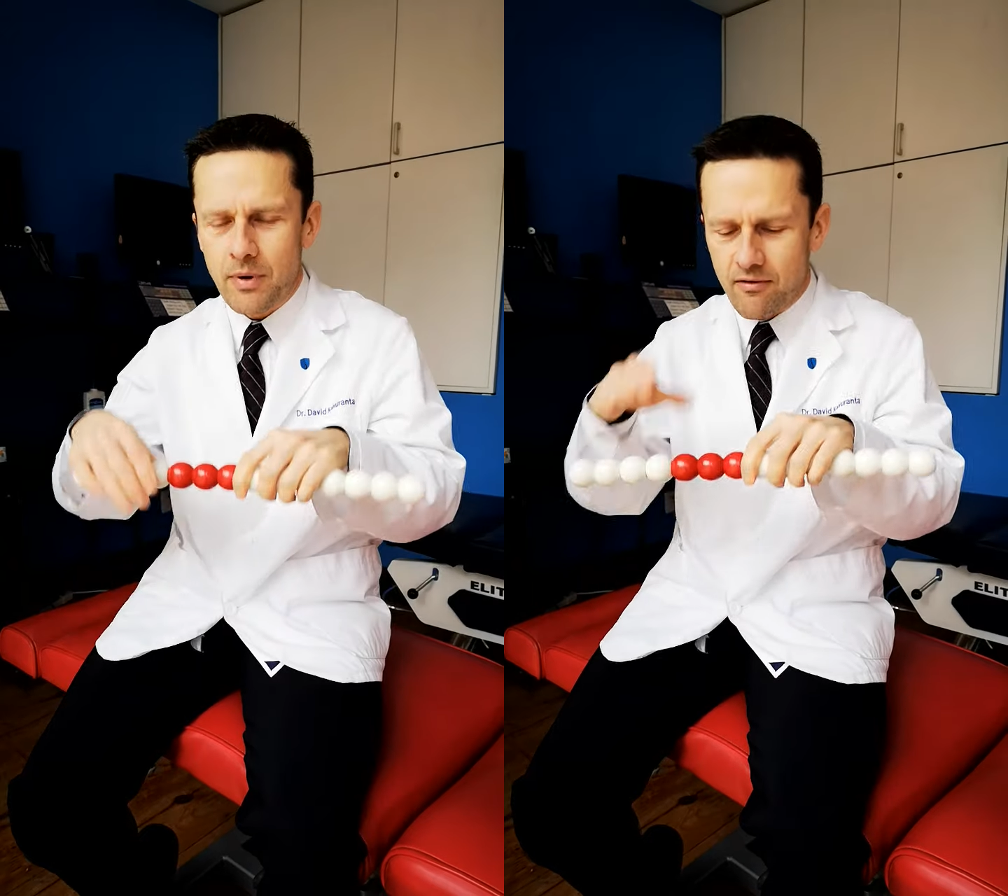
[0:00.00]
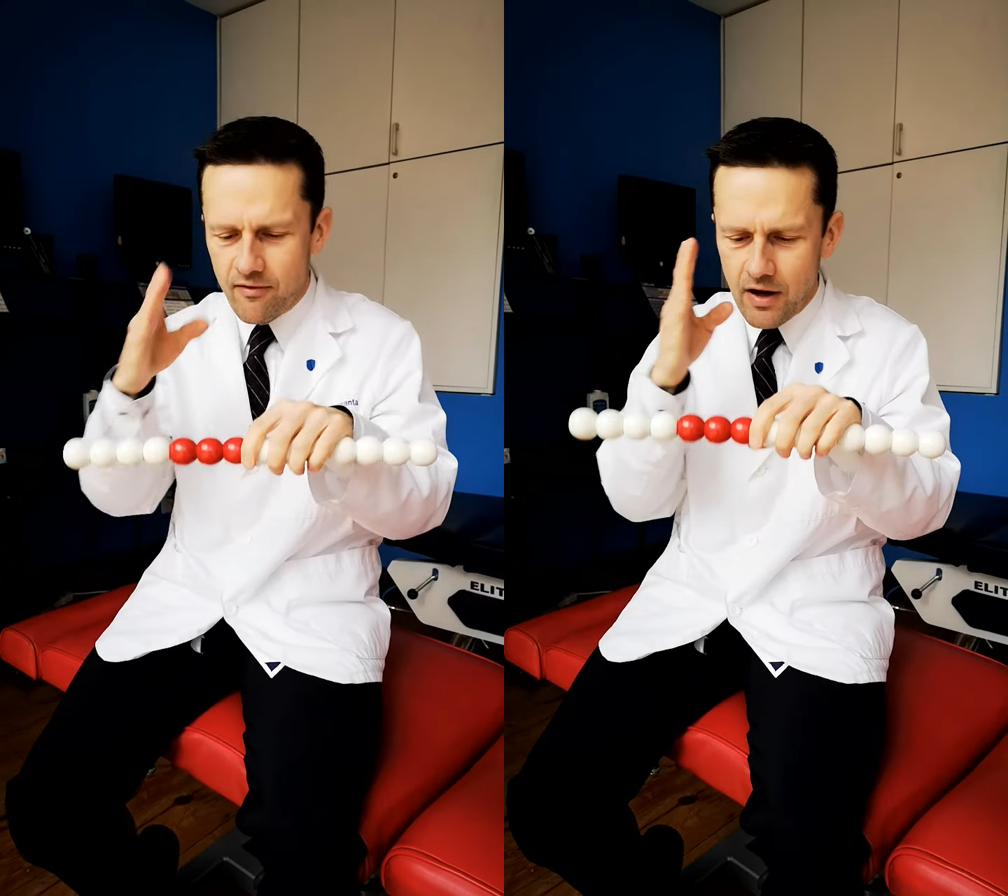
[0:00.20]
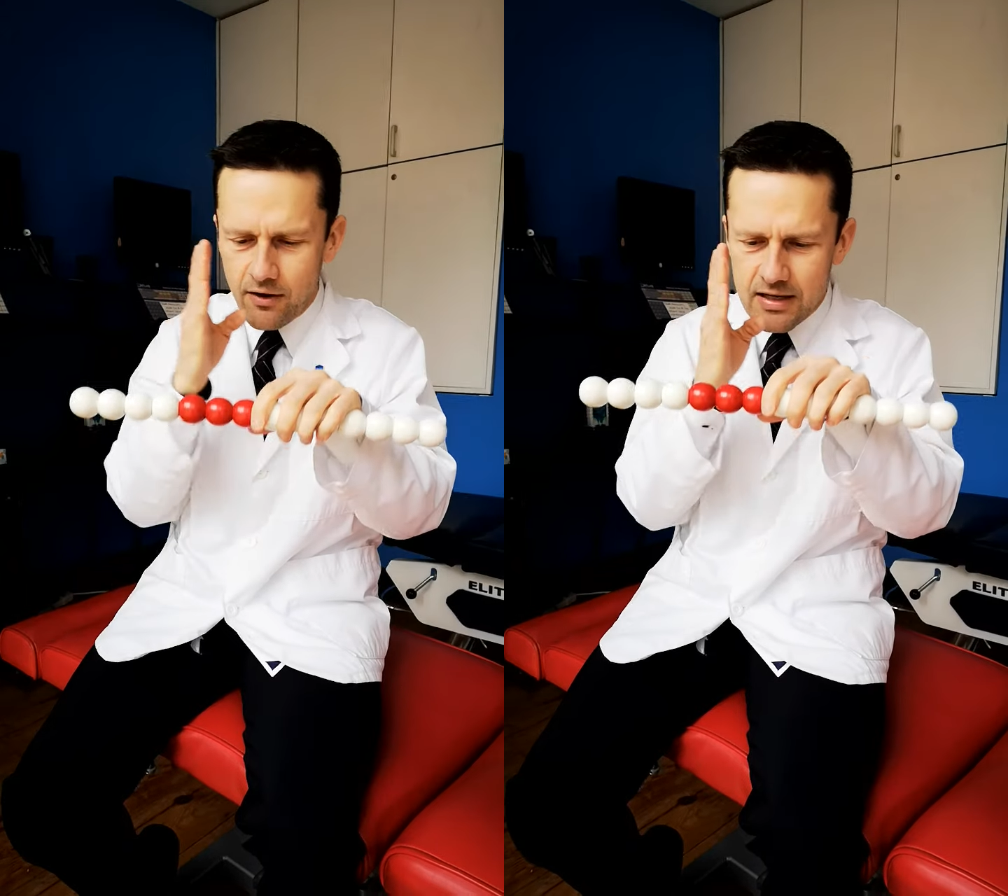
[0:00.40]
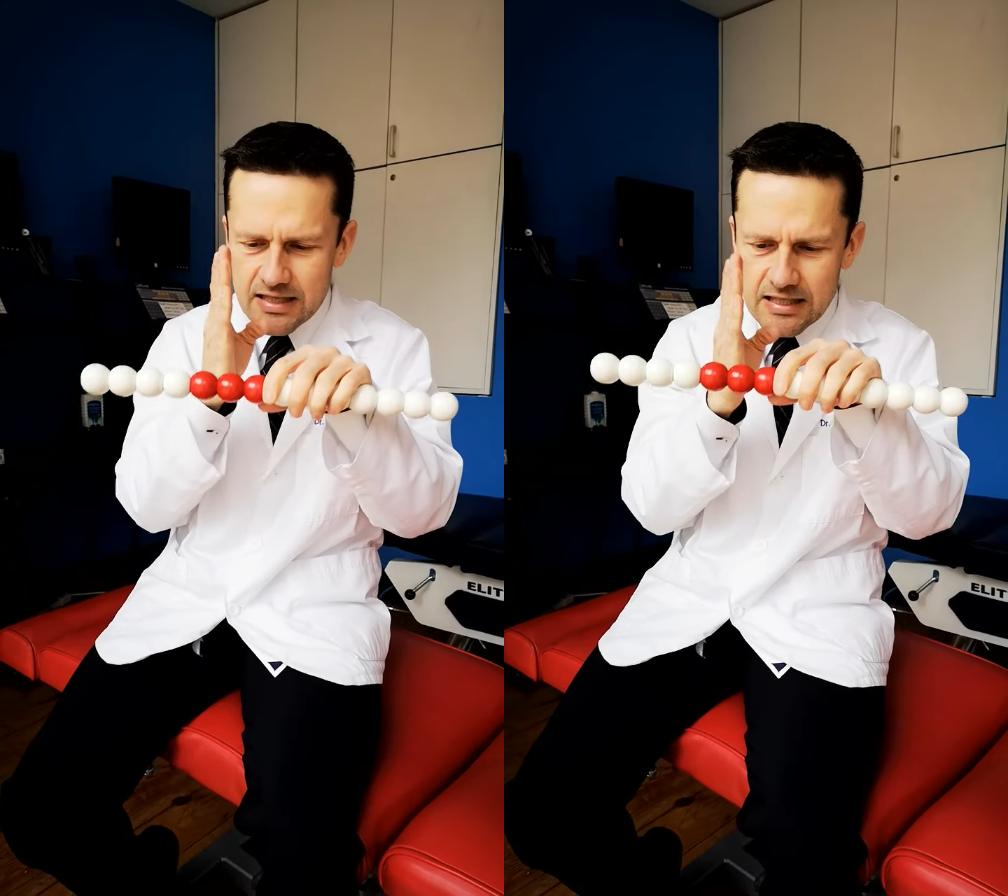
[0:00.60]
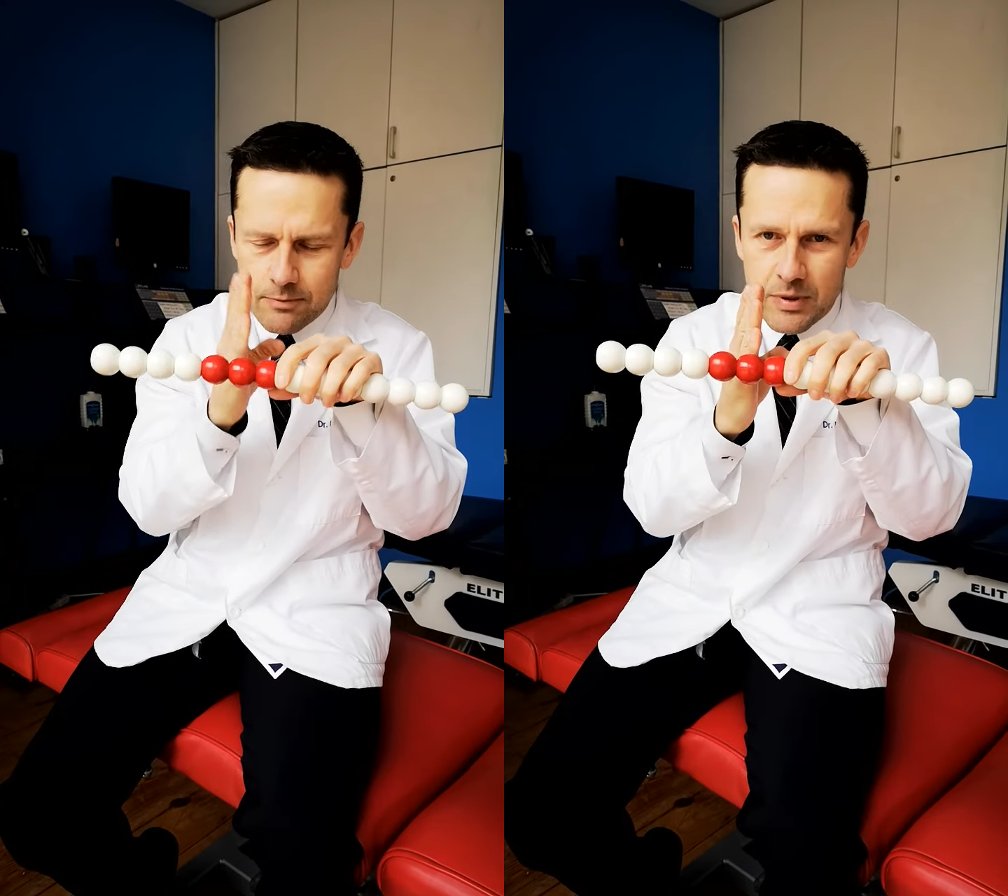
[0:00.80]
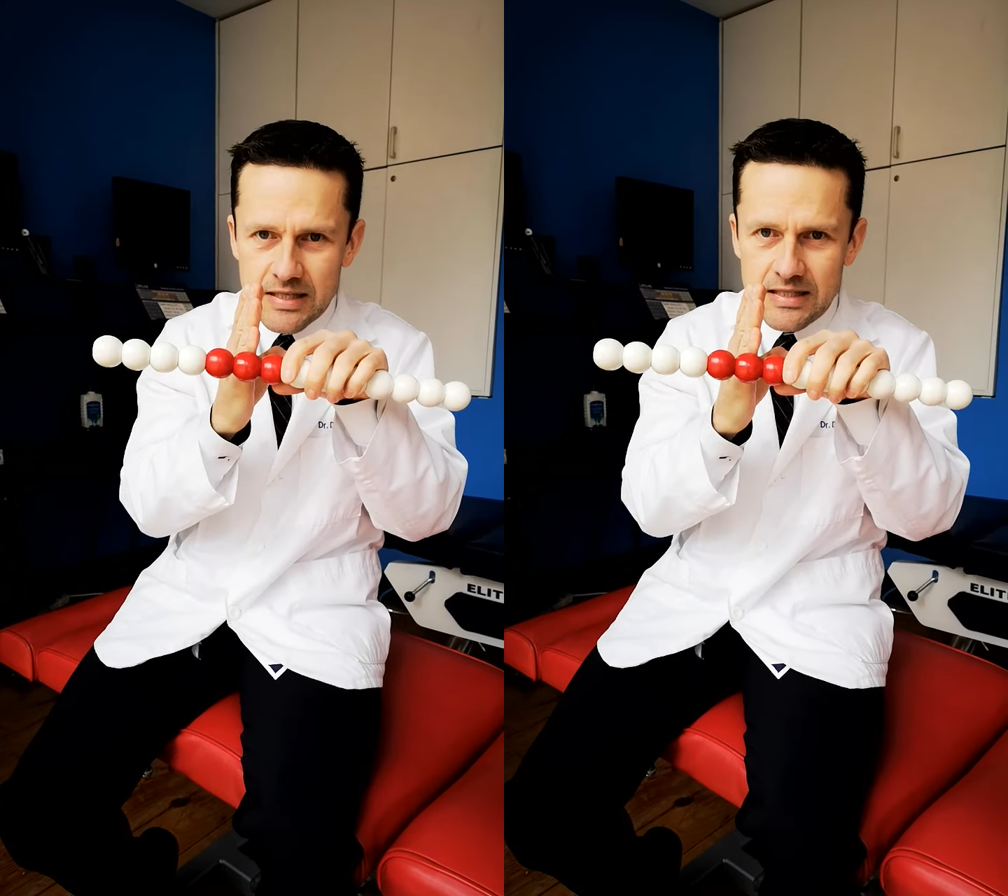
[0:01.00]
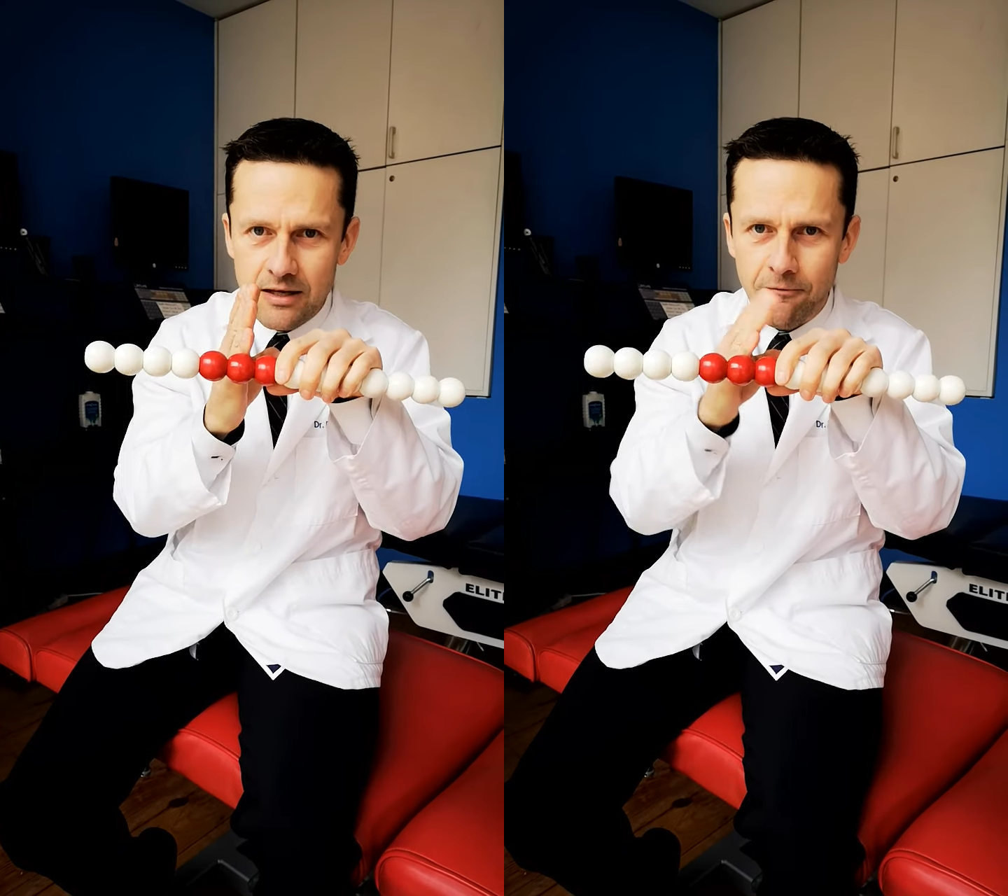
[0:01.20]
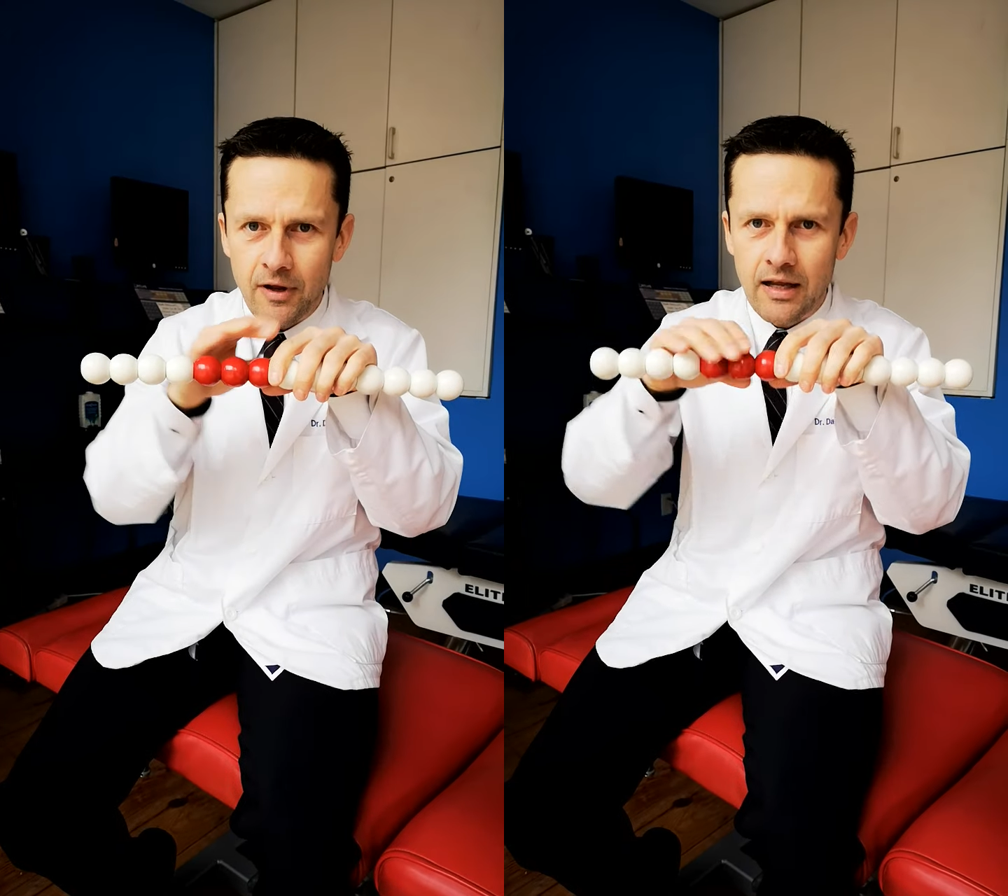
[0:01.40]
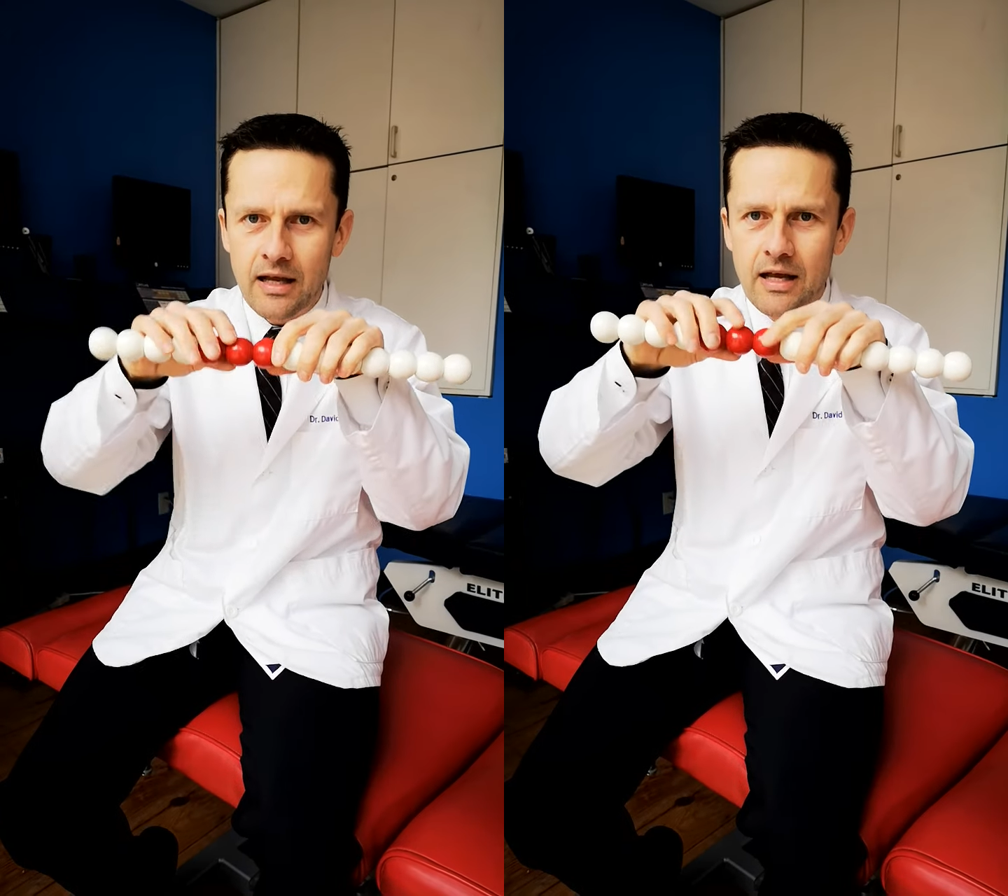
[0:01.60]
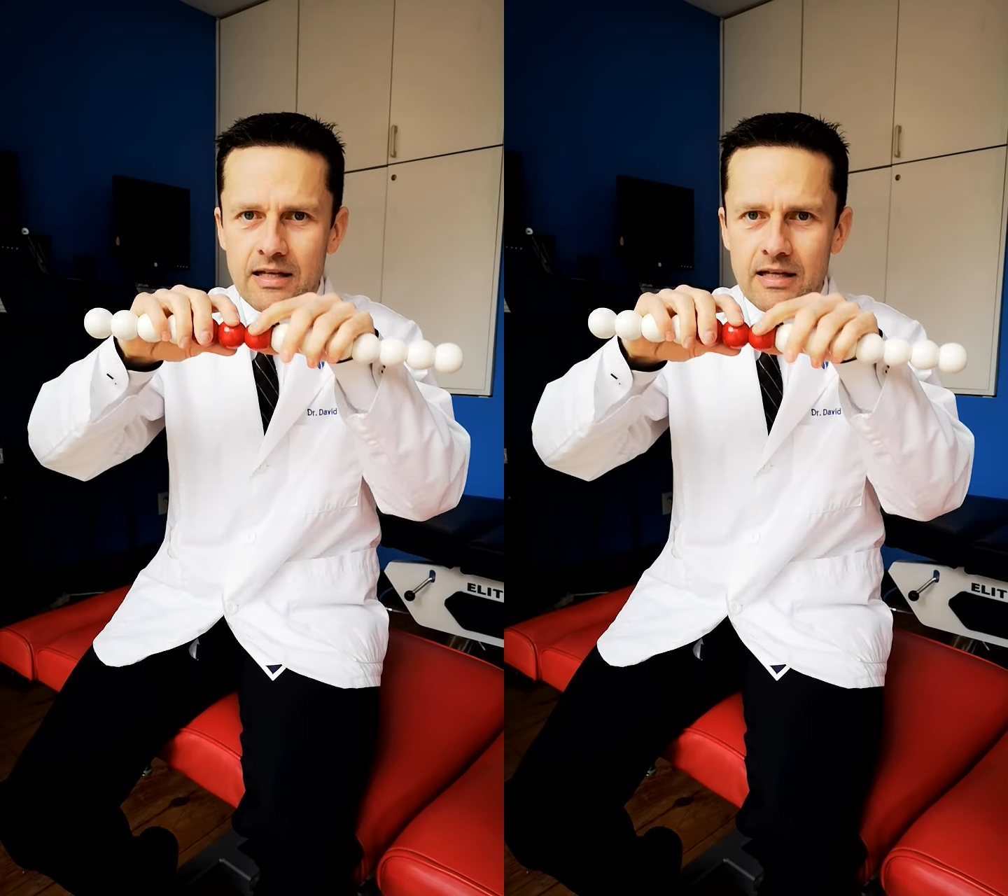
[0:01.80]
but a very specific,